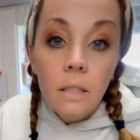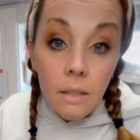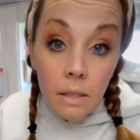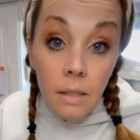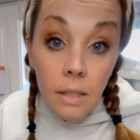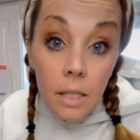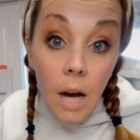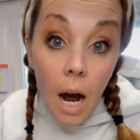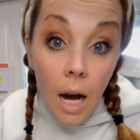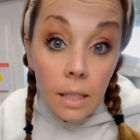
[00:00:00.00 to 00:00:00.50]

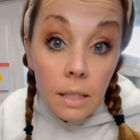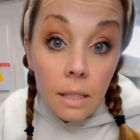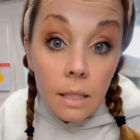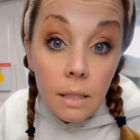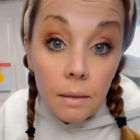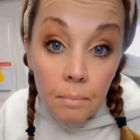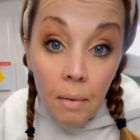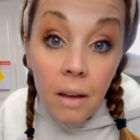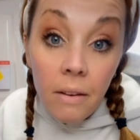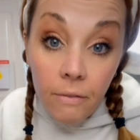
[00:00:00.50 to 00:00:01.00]

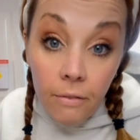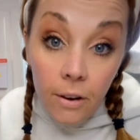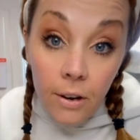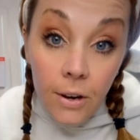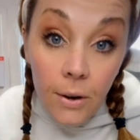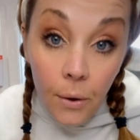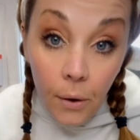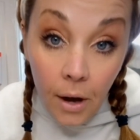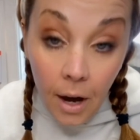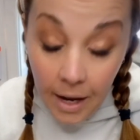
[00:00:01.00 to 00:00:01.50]
dust. My
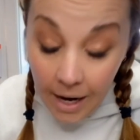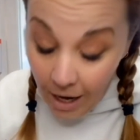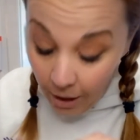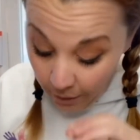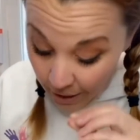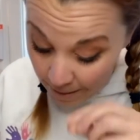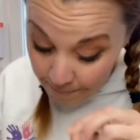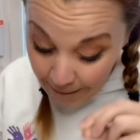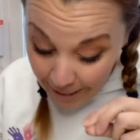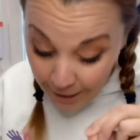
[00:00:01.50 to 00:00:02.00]
video cut
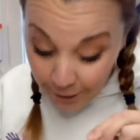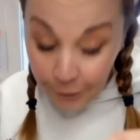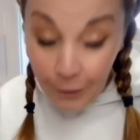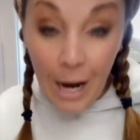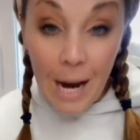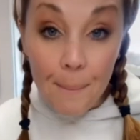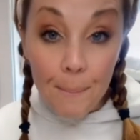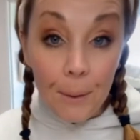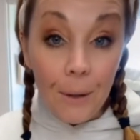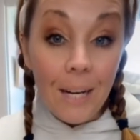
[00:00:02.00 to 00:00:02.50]
out. It made a
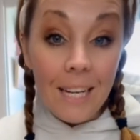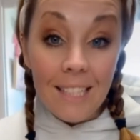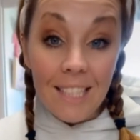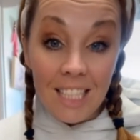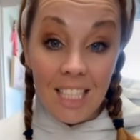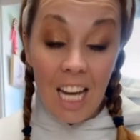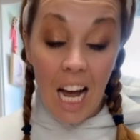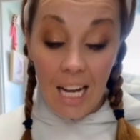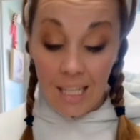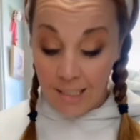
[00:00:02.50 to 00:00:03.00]
cranberry
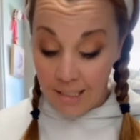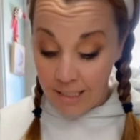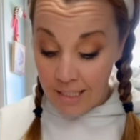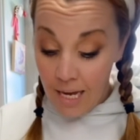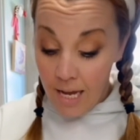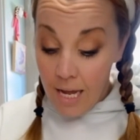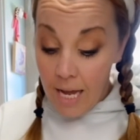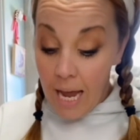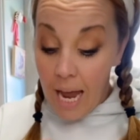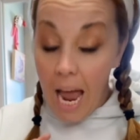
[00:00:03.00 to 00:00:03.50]
dust.
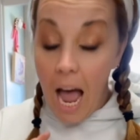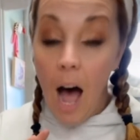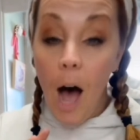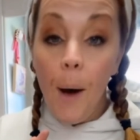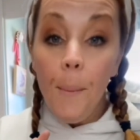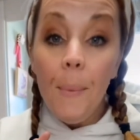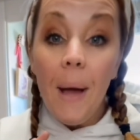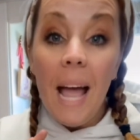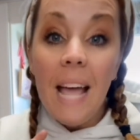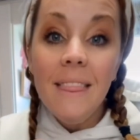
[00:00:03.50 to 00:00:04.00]

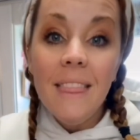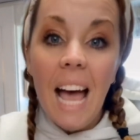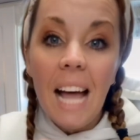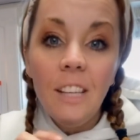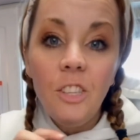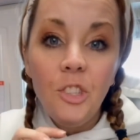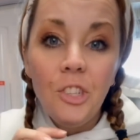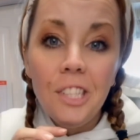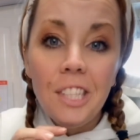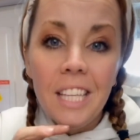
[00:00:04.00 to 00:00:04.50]
And
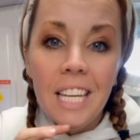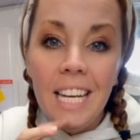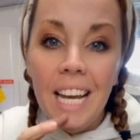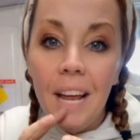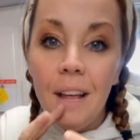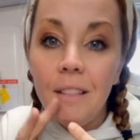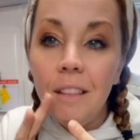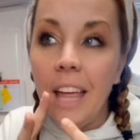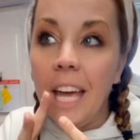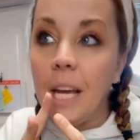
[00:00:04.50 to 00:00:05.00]
that's just
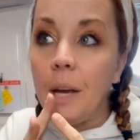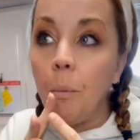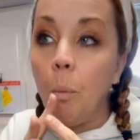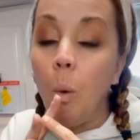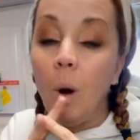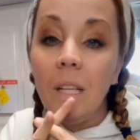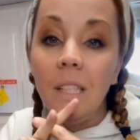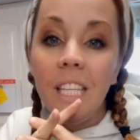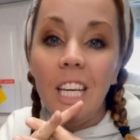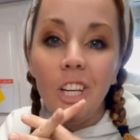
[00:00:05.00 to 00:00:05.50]
gonna, like,
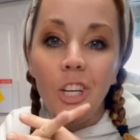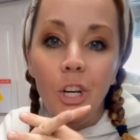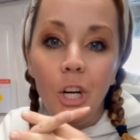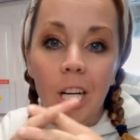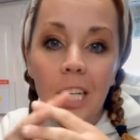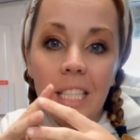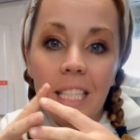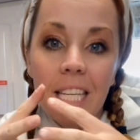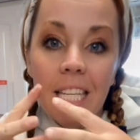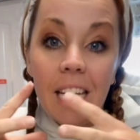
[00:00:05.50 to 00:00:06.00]
once it
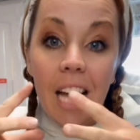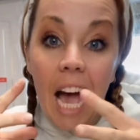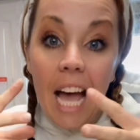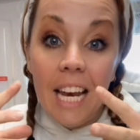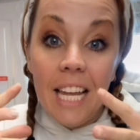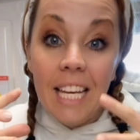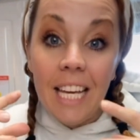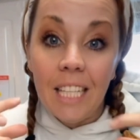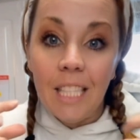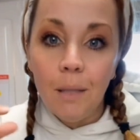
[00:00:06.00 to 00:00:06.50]
cooks and kind
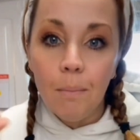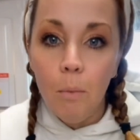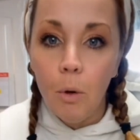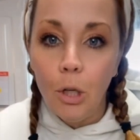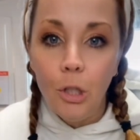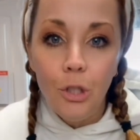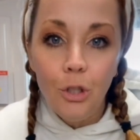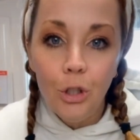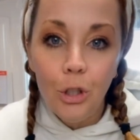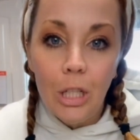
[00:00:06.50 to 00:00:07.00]
of gets
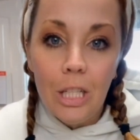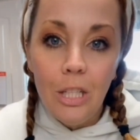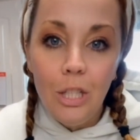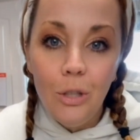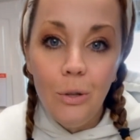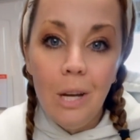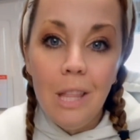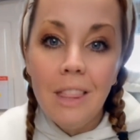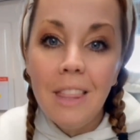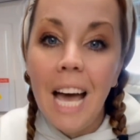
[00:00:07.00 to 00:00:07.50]
moisture
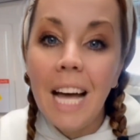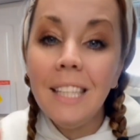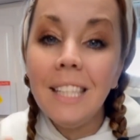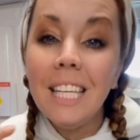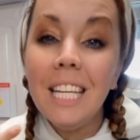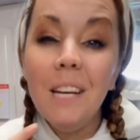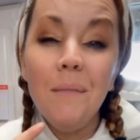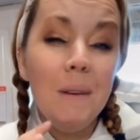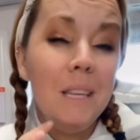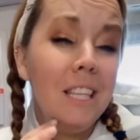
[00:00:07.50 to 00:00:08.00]
into it, that's
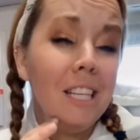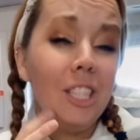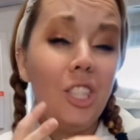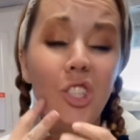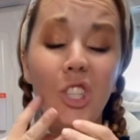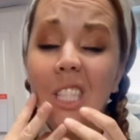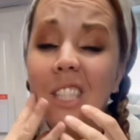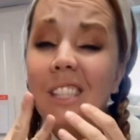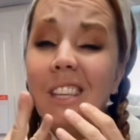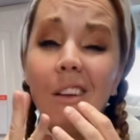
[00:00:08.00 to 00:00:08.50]
gonna be this
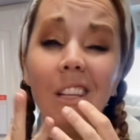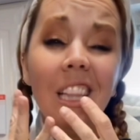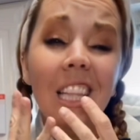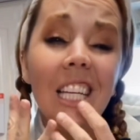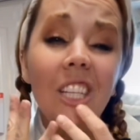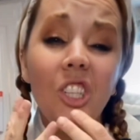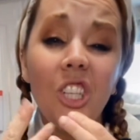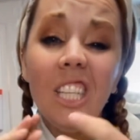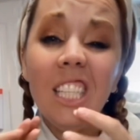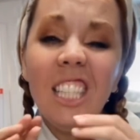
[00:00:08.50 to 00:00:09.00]
just
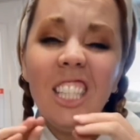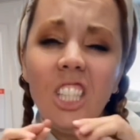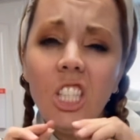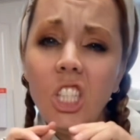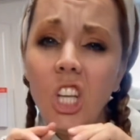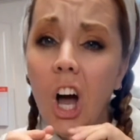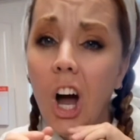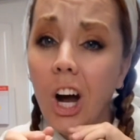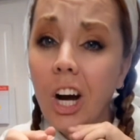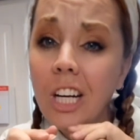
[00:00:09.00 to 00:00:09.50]
delicious
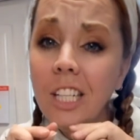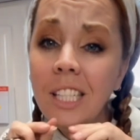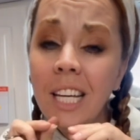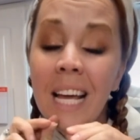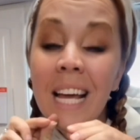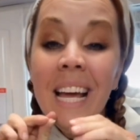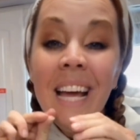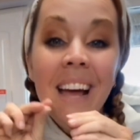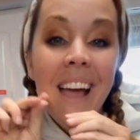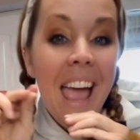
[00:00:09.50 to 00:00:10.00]
tart
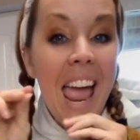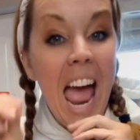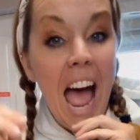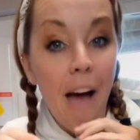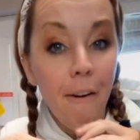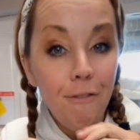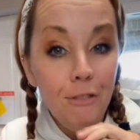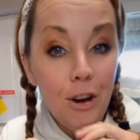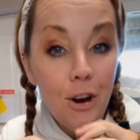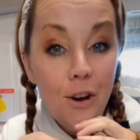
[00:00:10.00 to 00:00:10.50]

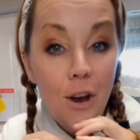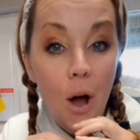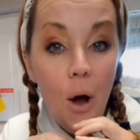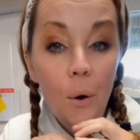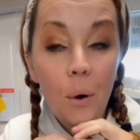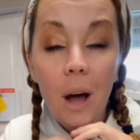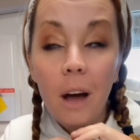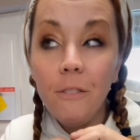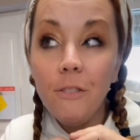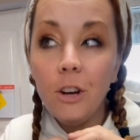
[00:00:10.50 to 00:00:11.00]
after
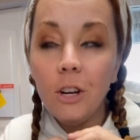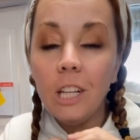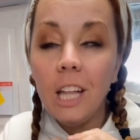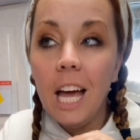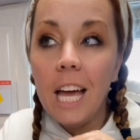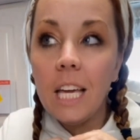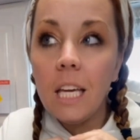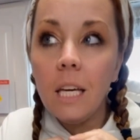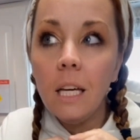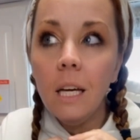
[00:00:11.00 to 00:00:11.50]
note of you're
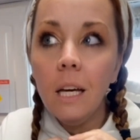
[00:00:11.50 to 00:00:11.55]
like,